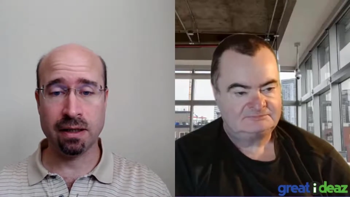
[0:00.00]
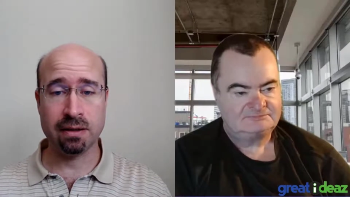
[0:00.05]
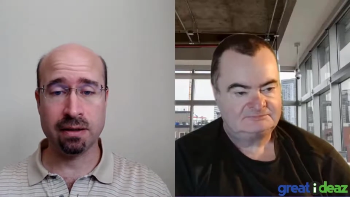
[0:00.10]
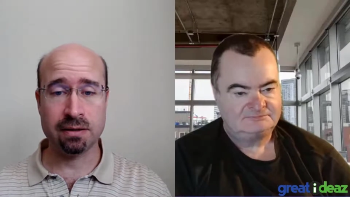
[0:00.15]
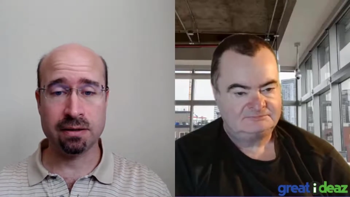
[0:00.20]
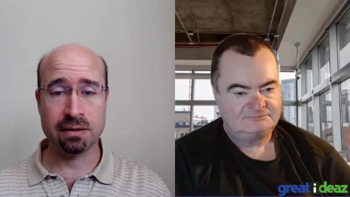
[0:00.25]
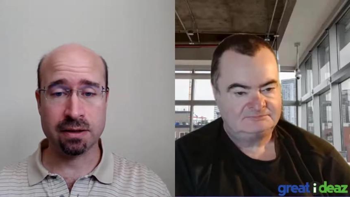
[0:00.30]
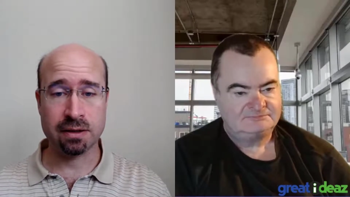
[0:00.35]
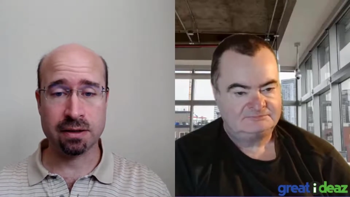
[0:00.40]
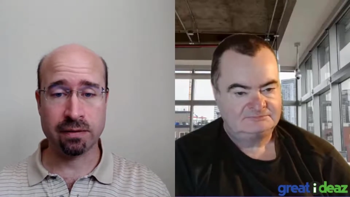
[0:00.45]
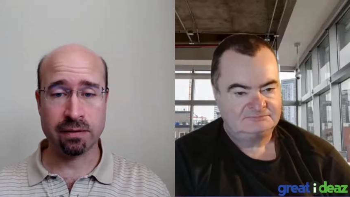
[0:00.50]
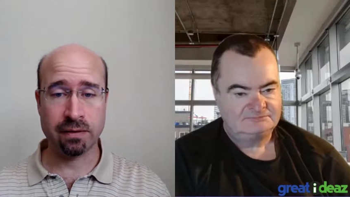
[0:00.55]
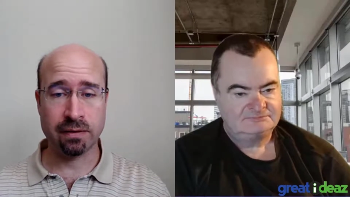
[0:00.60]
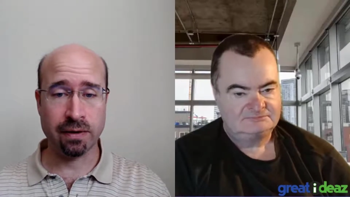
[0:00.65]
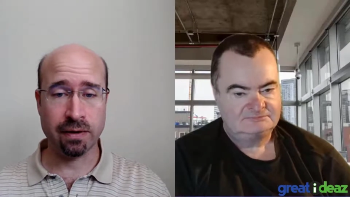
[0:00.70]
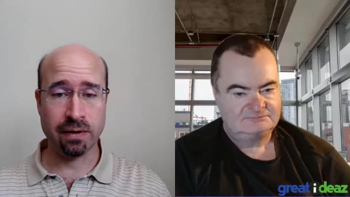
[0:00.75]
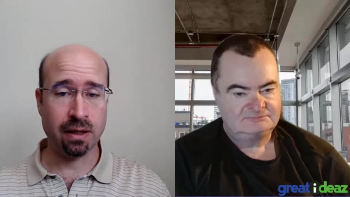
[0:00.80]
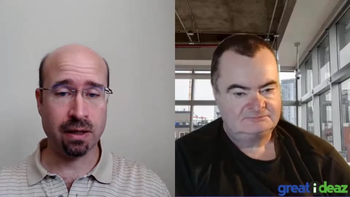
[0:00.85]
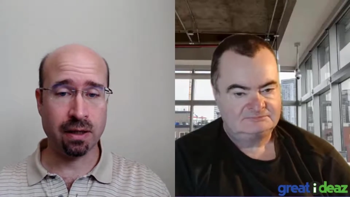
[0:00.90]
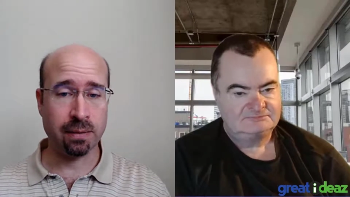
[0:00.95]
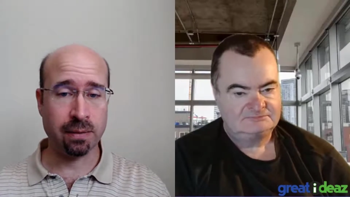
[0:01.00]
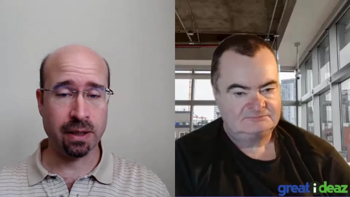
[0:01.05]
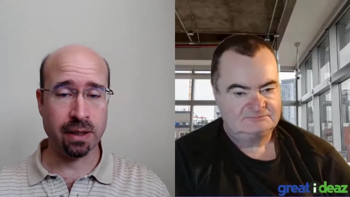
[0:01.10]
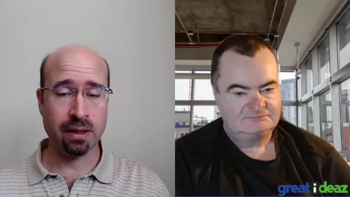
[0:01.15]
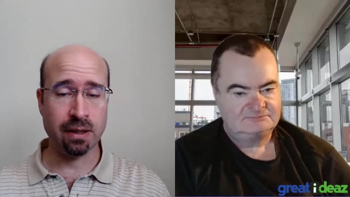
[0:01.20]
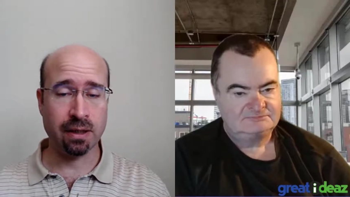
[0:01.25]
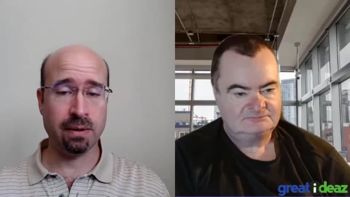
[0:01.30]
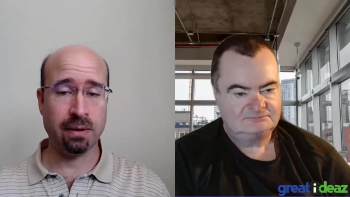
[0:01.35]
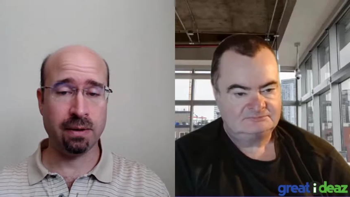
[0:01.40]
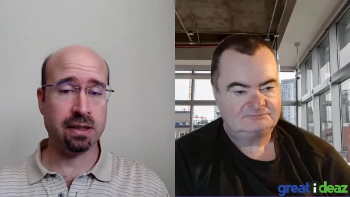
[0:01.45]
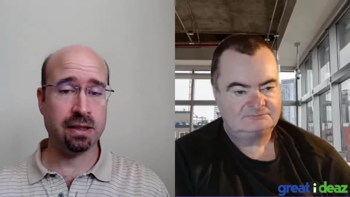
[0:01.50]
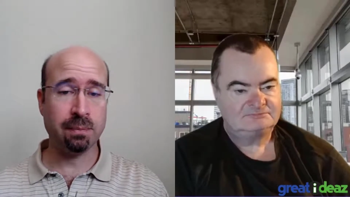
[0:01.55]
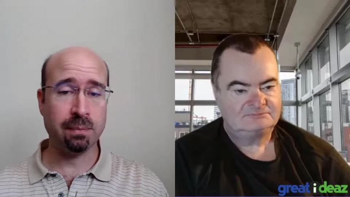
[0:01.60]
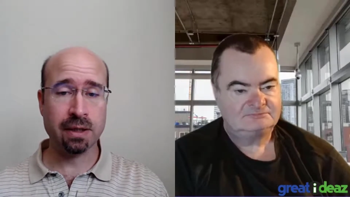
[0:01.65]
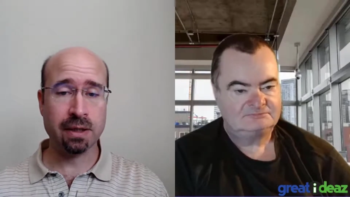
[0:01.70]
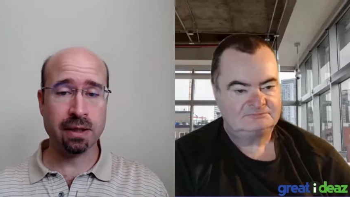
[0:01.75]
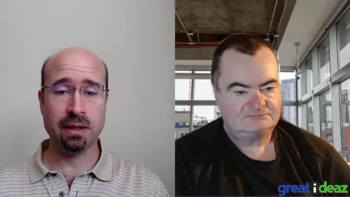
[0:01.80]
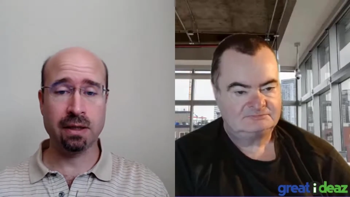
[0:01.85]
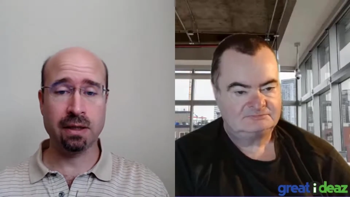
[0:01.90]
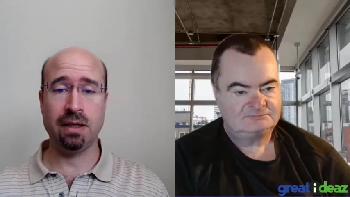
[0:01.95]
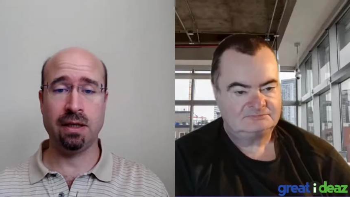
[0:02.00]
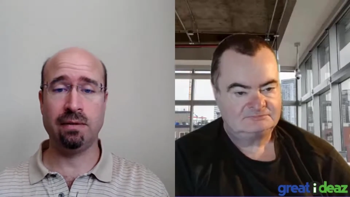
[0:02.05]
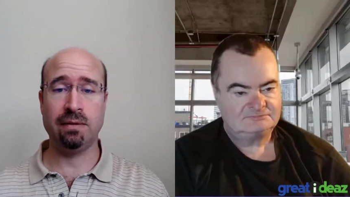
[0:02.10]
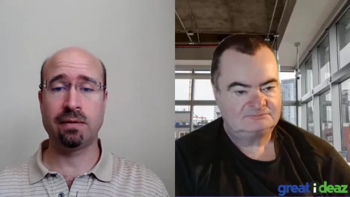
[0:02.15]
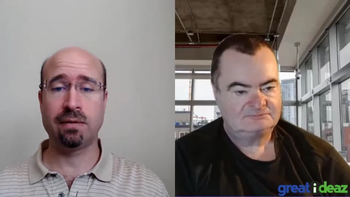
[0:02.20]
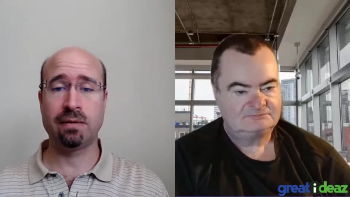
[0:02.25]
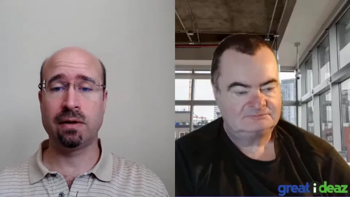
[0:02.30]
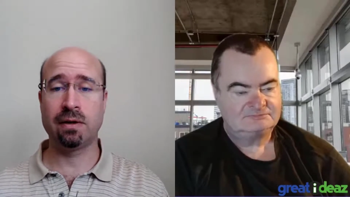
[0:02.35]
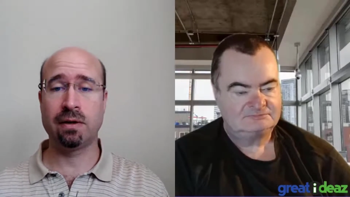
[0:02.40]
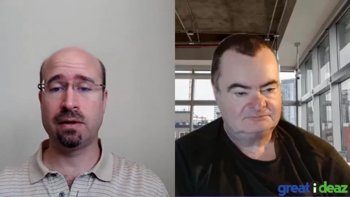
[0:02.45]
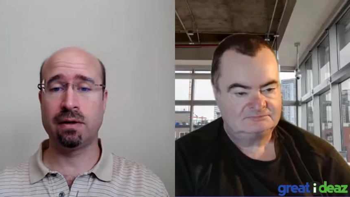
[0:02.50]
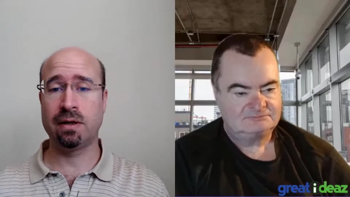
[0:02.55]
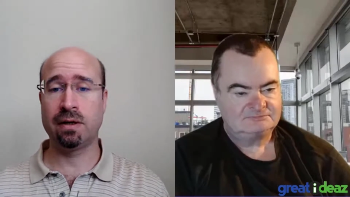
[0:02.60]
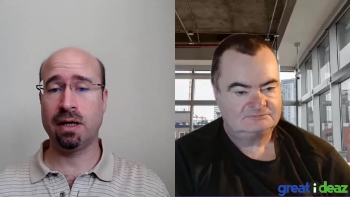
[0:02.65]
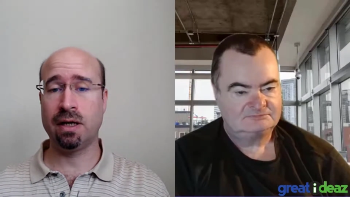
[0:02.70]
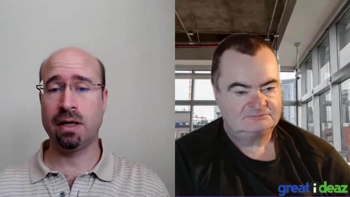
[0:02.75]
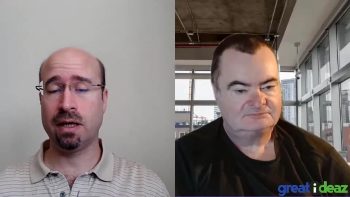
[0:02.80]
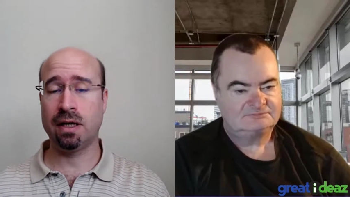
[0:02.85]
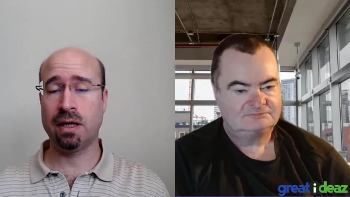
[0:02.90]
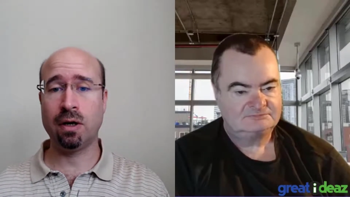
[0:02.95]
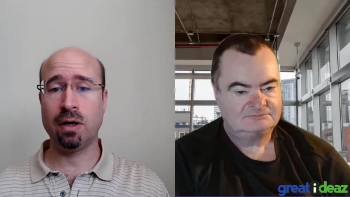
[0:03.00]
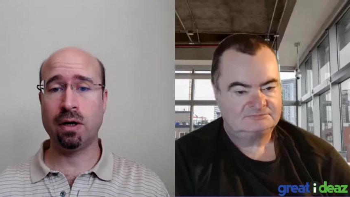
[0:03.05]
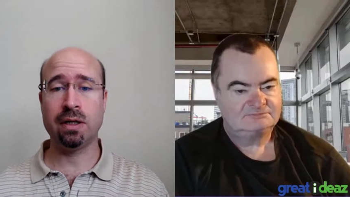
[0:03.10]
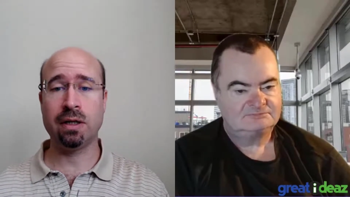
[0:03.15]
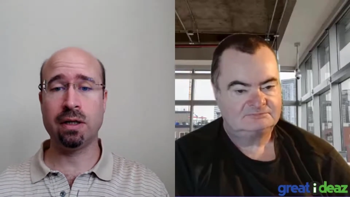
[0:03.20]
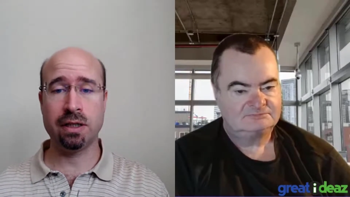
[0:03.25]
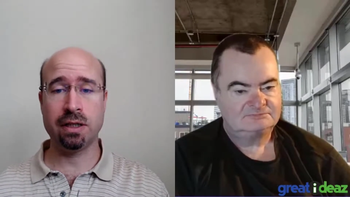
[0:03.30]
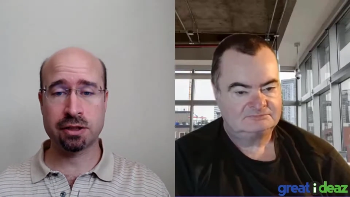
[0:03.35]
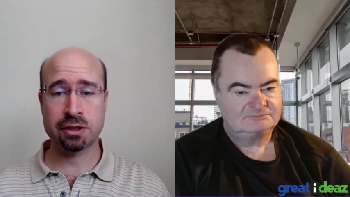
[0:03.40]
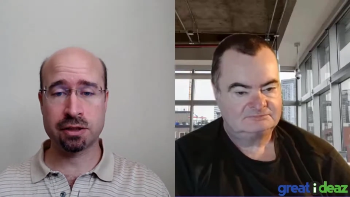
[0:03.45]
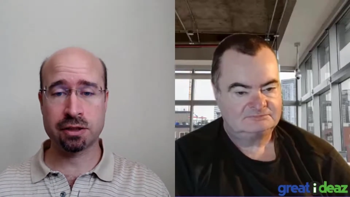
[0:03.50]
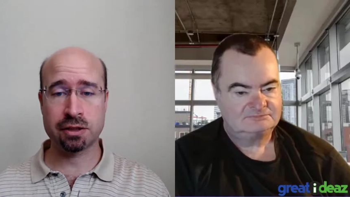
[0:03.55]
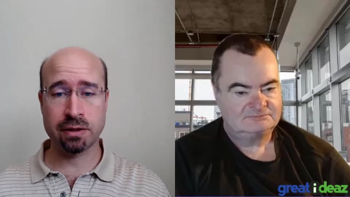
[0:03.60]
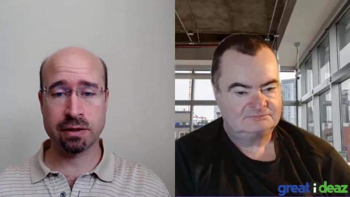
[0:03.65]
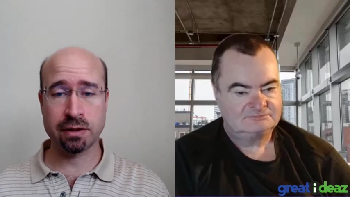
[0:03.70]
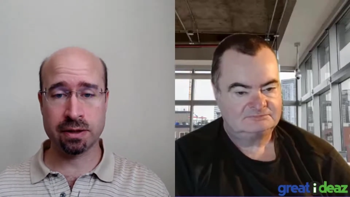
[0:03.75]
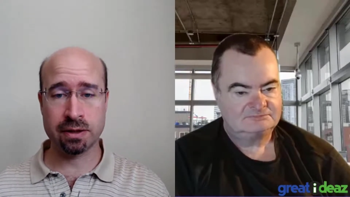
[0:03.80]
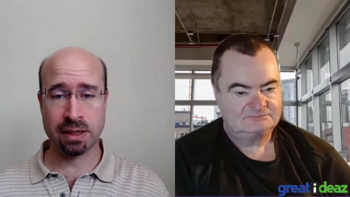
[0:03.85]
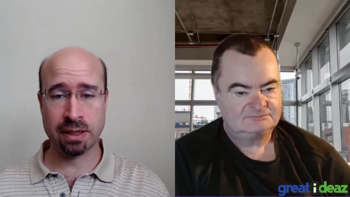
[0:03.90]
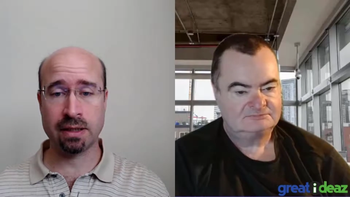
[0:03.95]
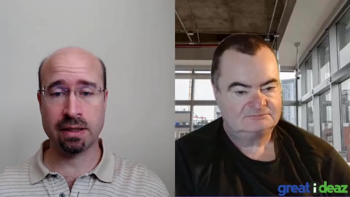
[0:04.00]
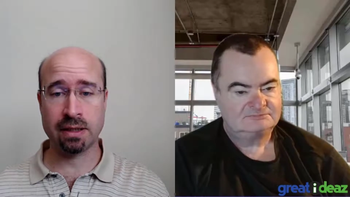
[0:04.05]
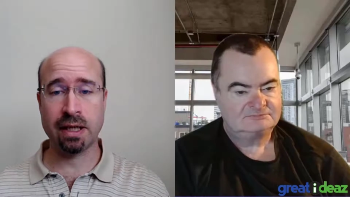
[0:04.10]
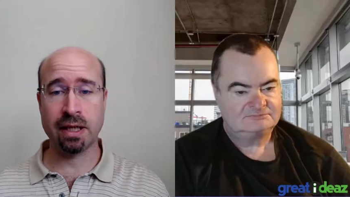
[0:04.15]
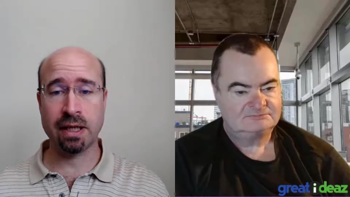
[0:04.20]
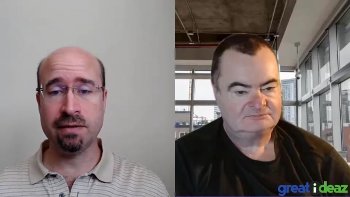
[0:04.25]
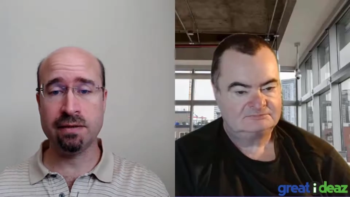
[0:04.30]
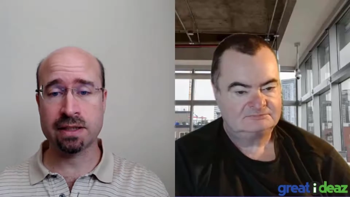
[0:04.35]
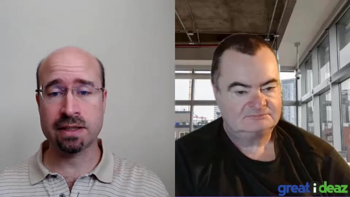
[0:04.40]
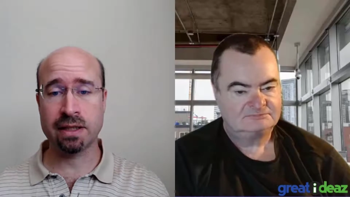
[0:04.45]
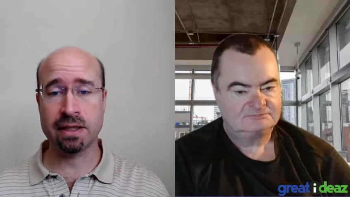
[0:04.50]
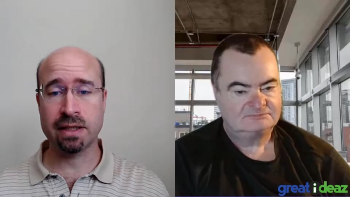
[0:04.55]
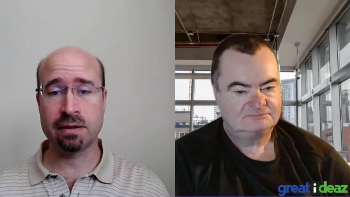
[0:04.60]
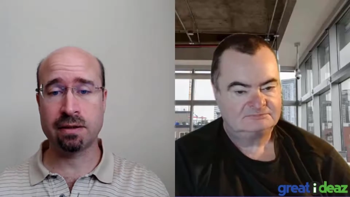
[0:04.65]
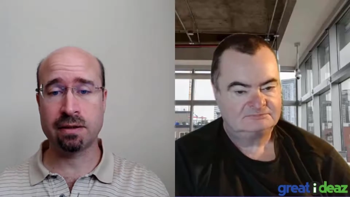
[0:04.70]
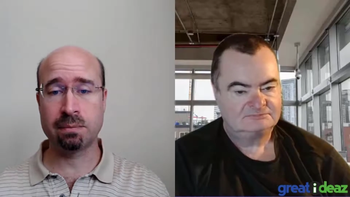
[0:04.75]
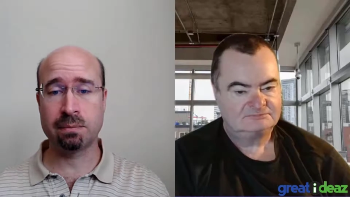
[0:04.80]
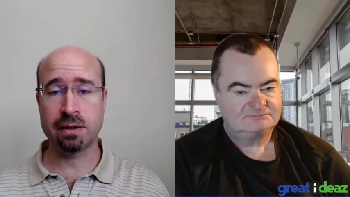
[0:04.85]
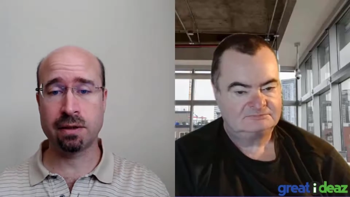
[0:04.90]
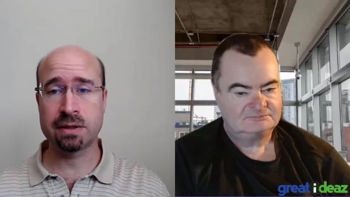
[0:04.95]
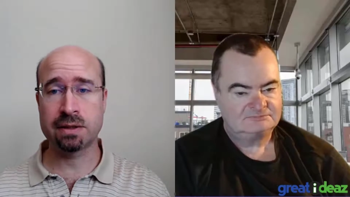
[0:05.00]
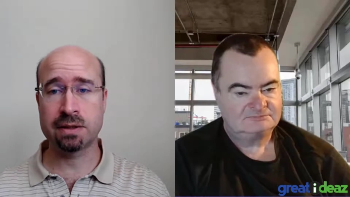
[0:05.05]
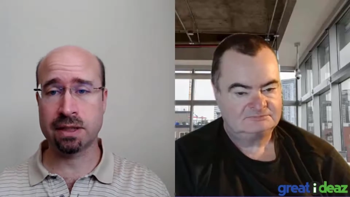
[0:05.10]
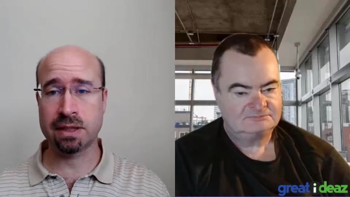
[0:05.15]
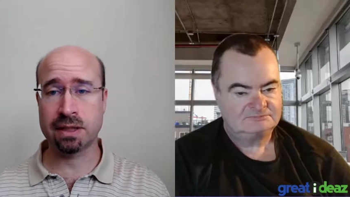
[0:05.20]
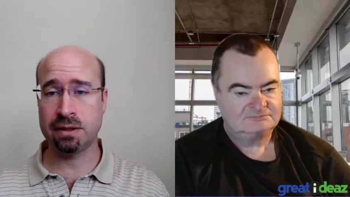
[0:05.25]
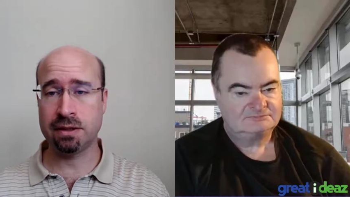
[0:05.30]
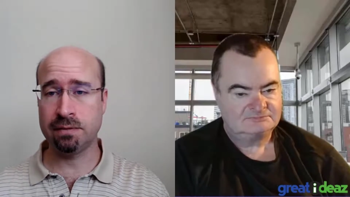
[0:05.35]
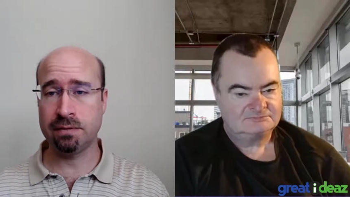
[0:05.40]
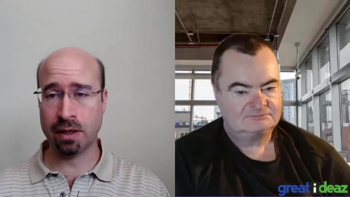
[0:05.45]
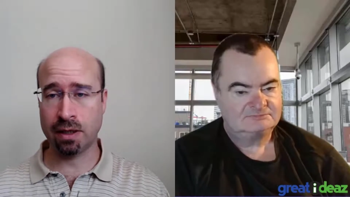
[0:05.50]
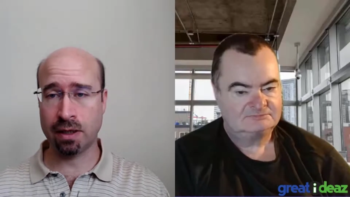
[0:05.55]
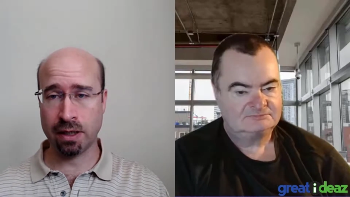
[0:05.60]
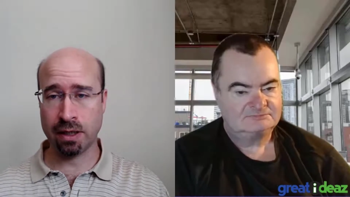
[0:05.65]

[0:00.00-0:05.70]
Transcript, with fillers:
Speaker 1: in software development. I mean, typically for a quality assurance kind of lifecycle process,